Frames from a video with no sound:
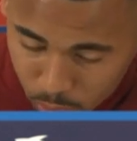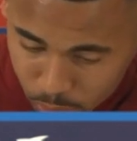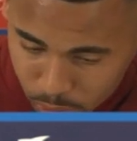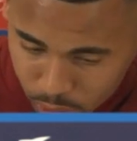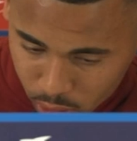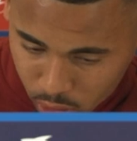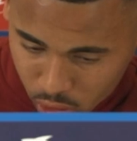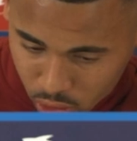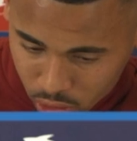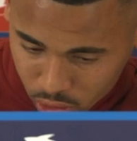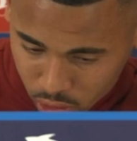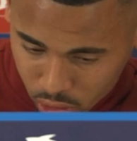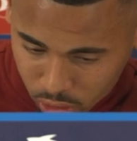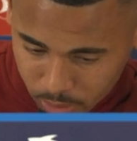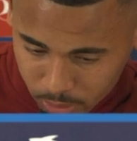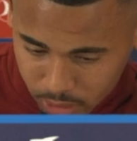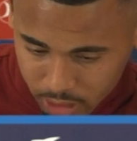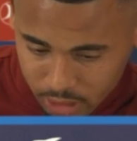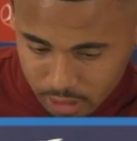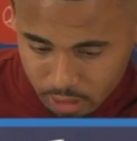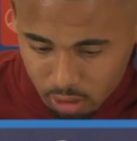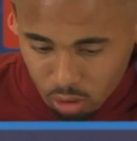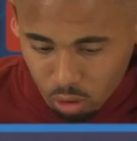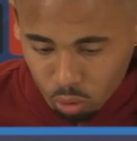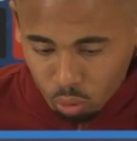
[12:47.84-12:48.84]
because
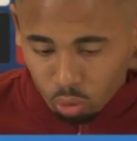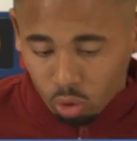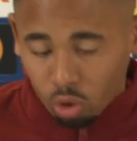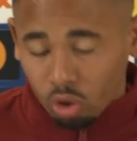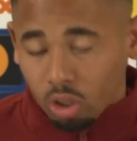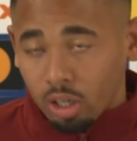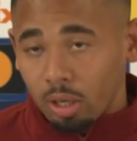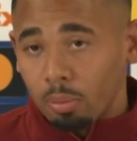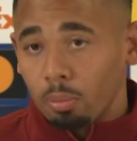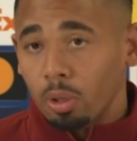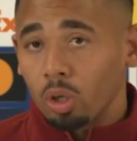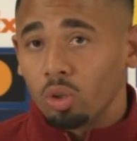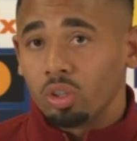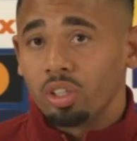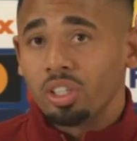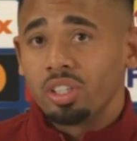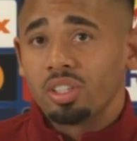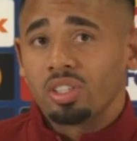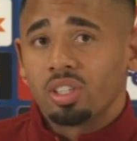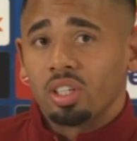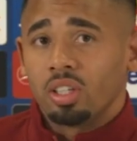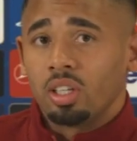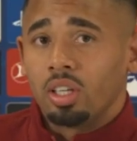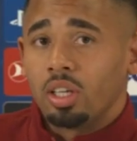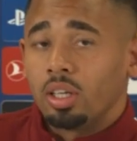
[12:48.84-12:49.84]
normally I don't talk about
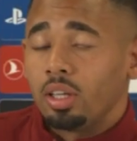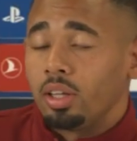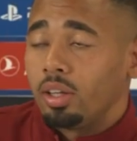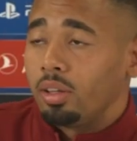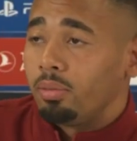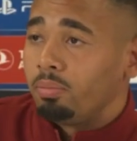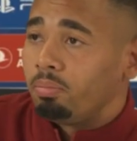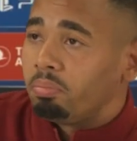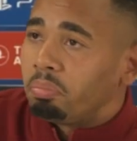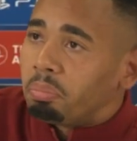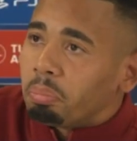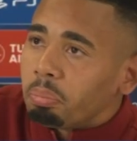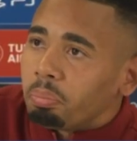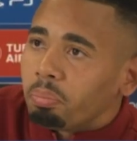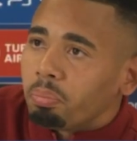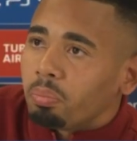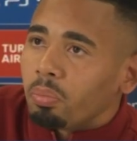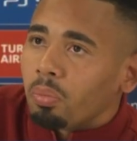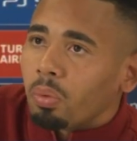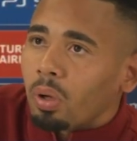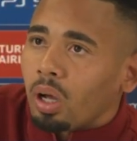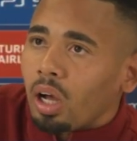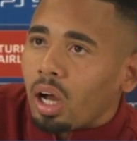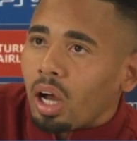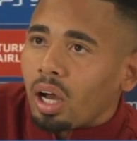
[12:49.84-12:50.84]
this, and then
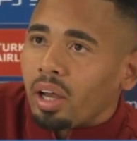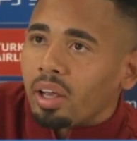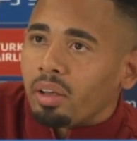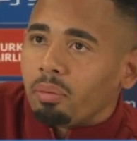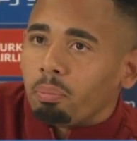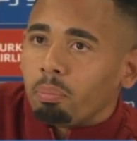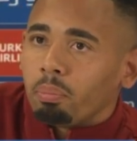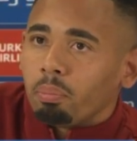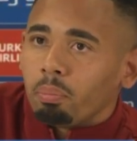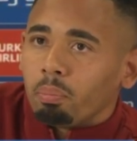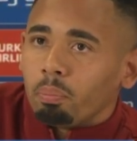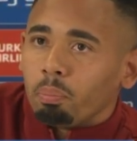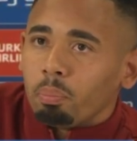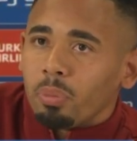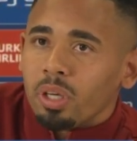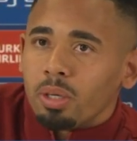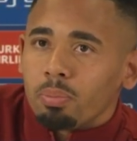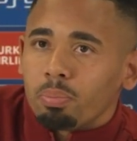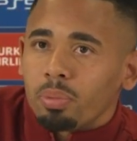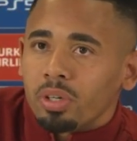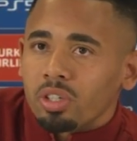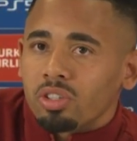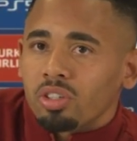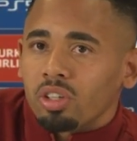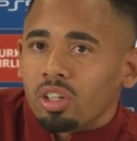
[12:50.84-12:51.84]
I, me
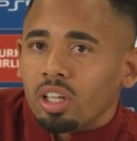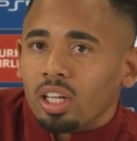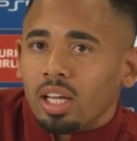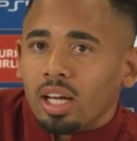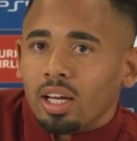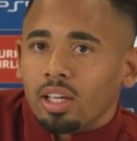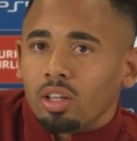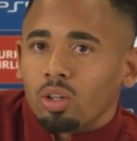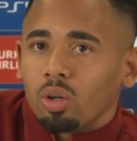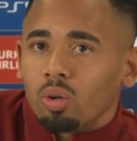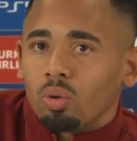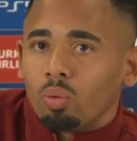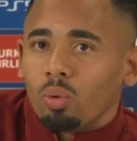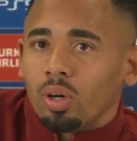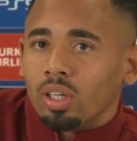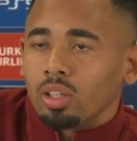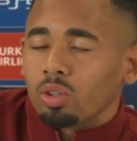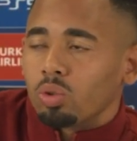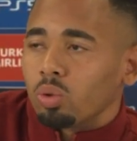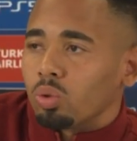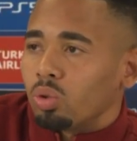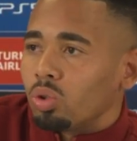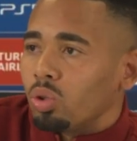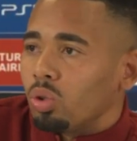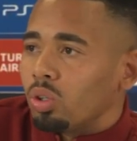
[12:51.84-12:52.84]
personally, I don't want
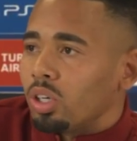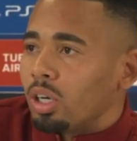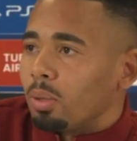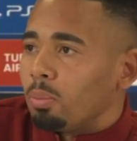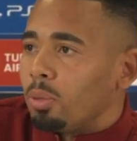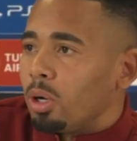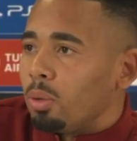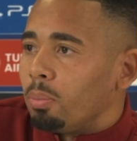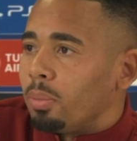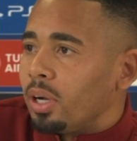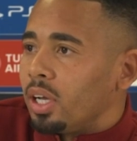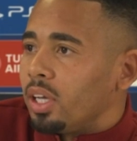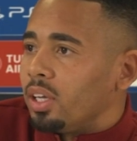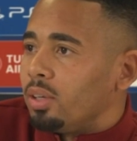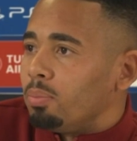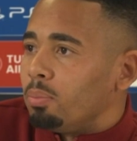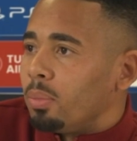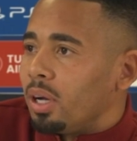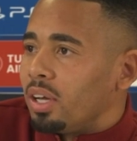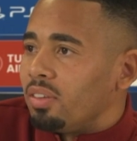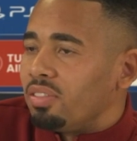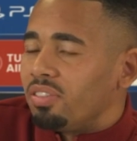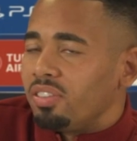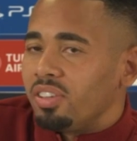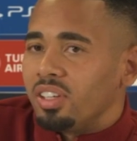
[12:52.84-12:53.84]
to talk about my,
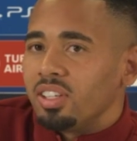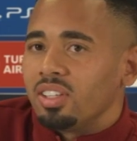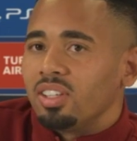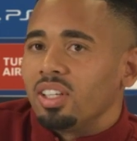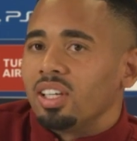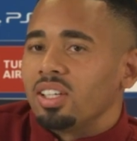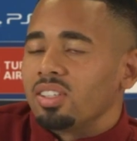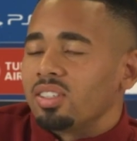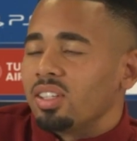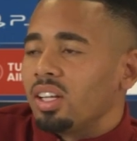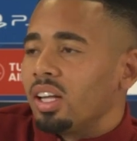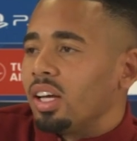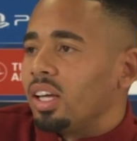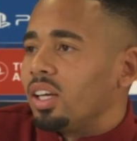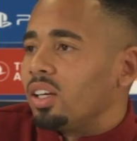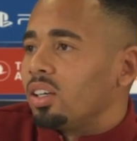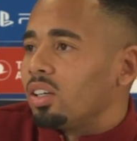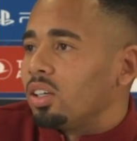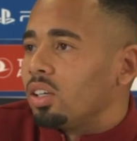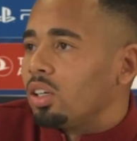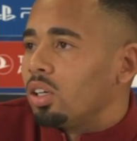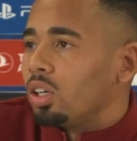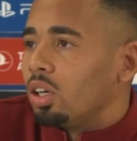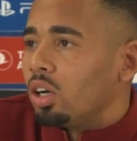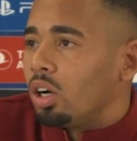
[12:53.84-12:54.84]
my fitness, like
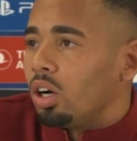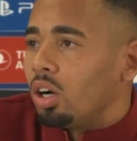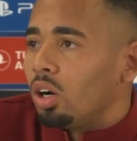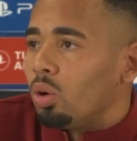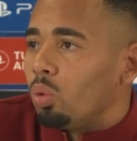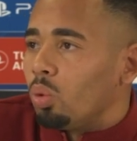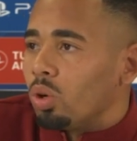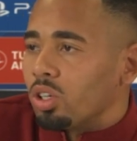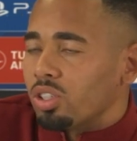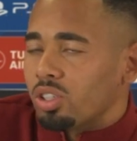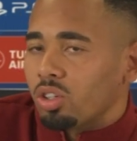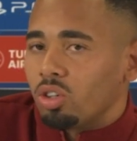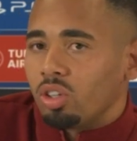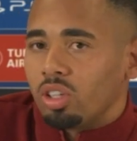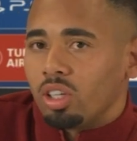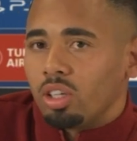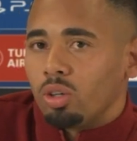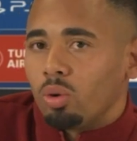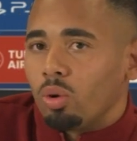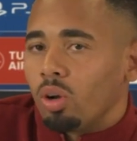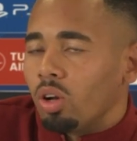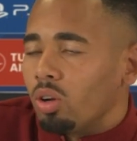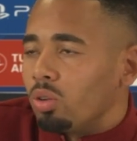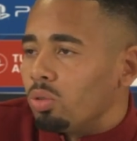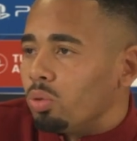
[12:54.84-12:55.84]
uh, what's going
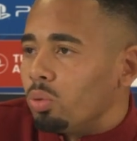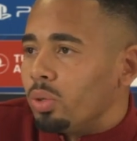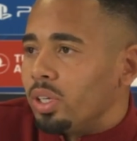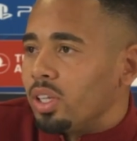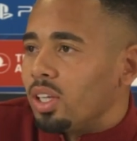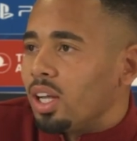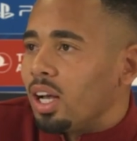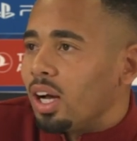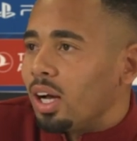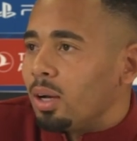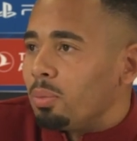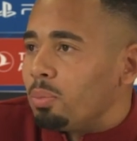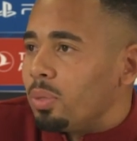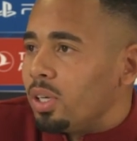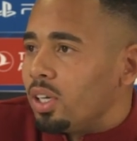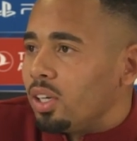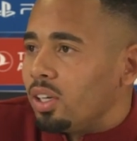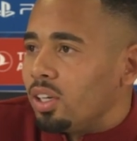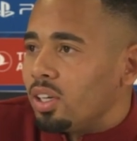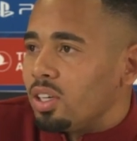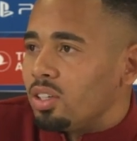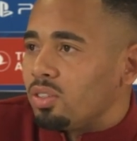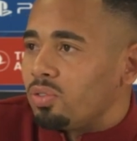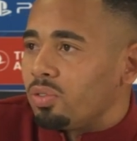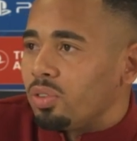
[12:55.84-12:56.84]
on with Gabi,
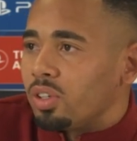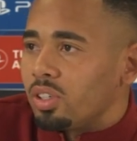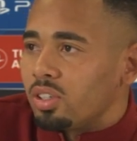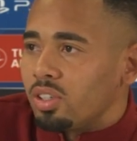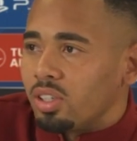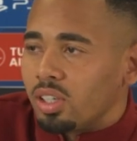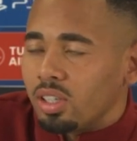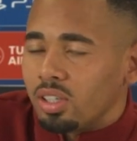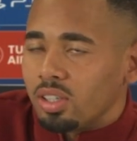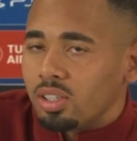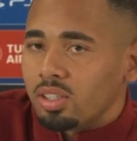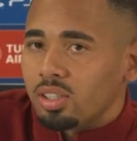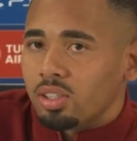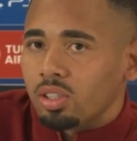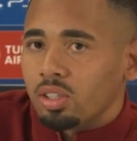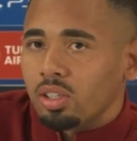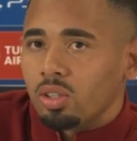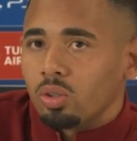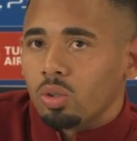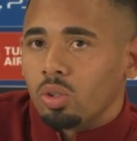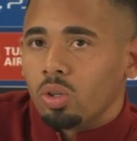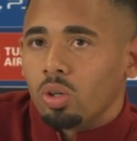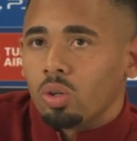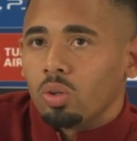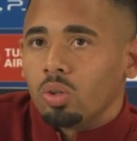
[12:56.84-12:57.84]
his fitness, you
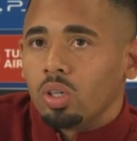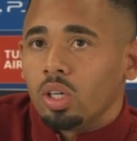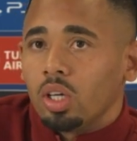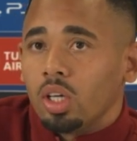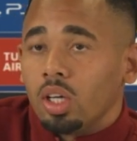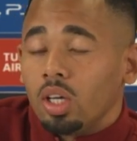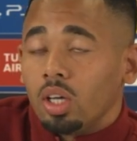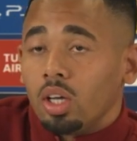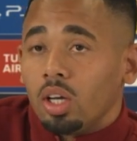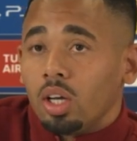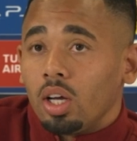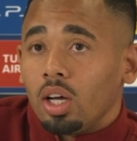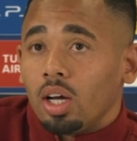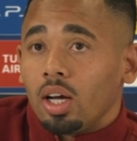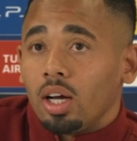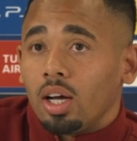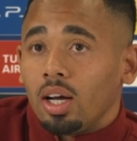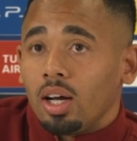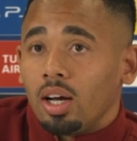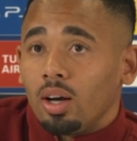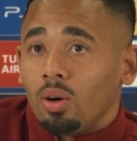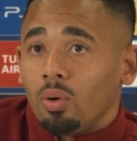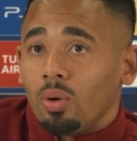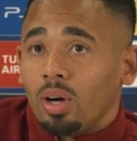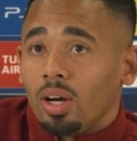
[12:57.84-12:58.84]
know.
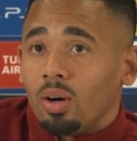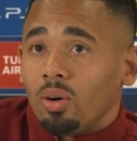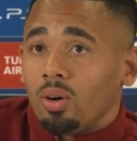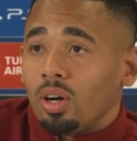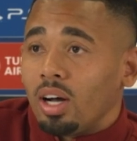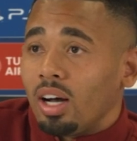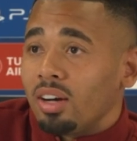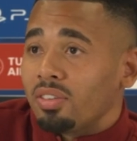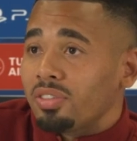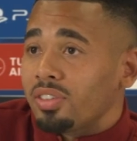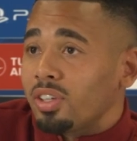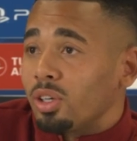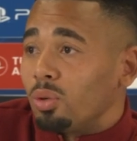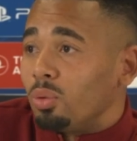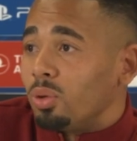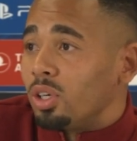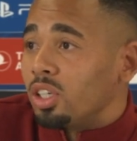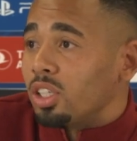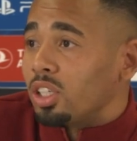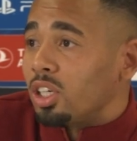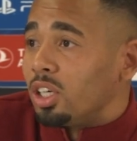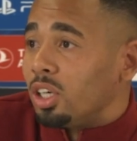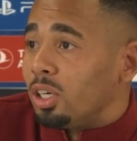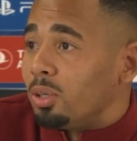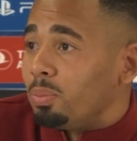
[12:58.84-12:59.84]
Uh, well, after
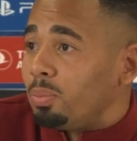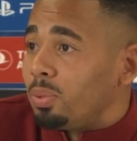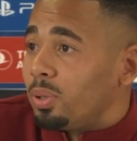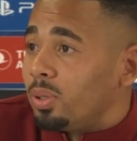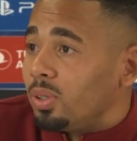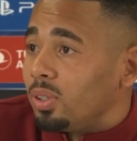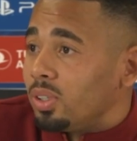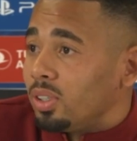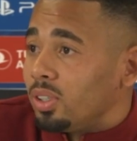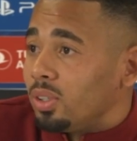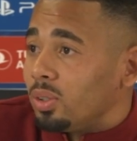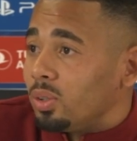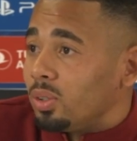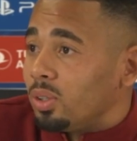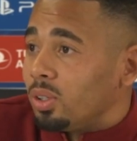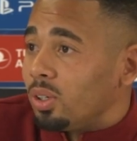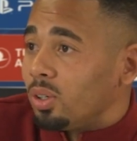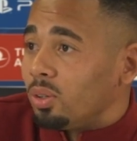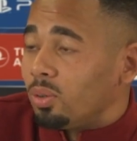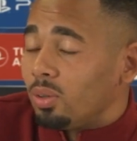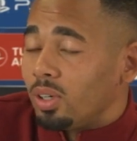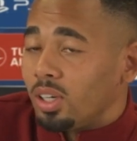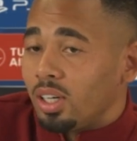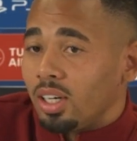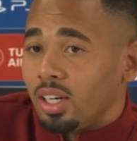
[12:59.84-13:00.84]
World Cup, you
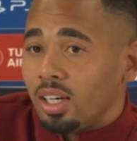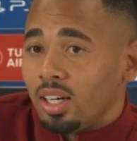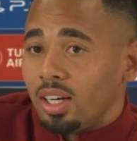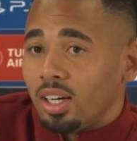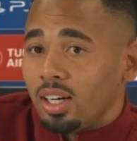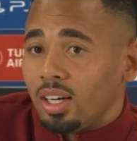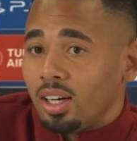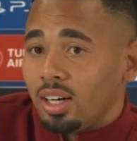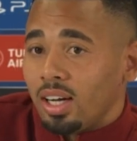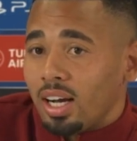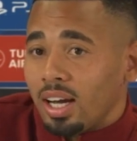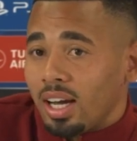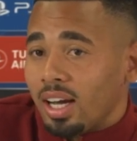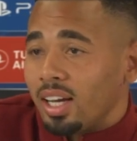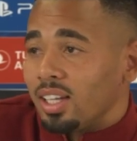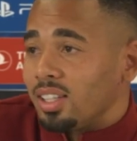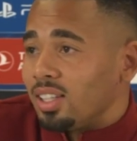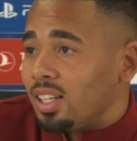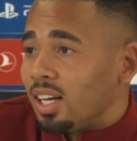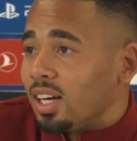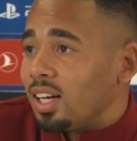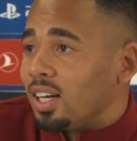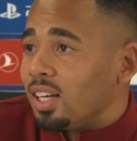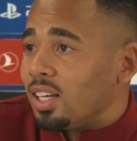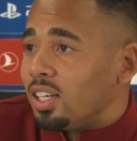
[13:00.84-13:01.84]
know, uh, I had
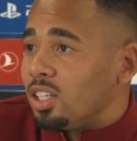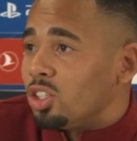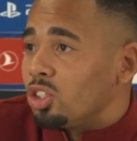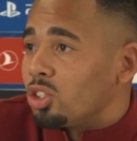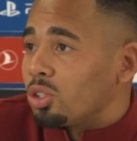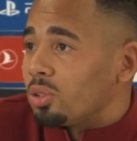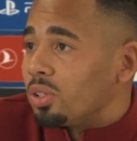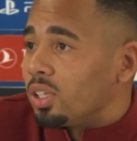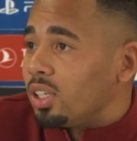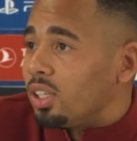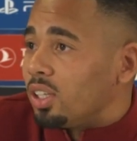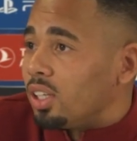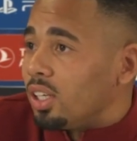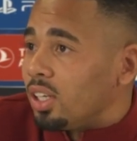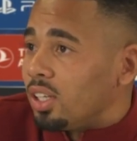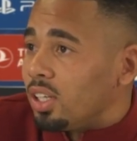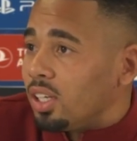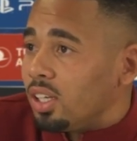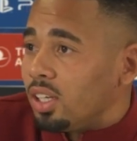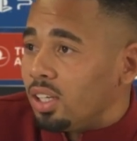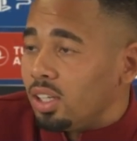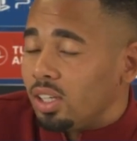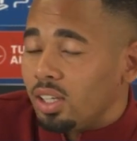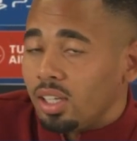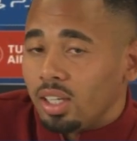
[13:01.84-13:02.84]
that injury in the
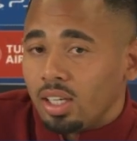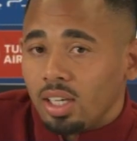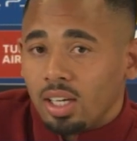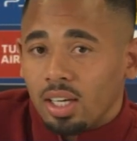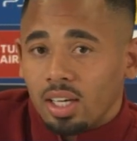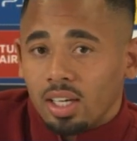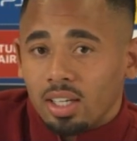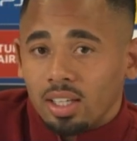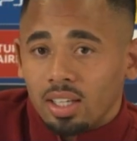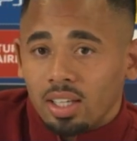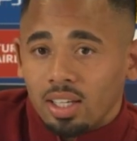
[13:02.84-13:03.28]
knee, and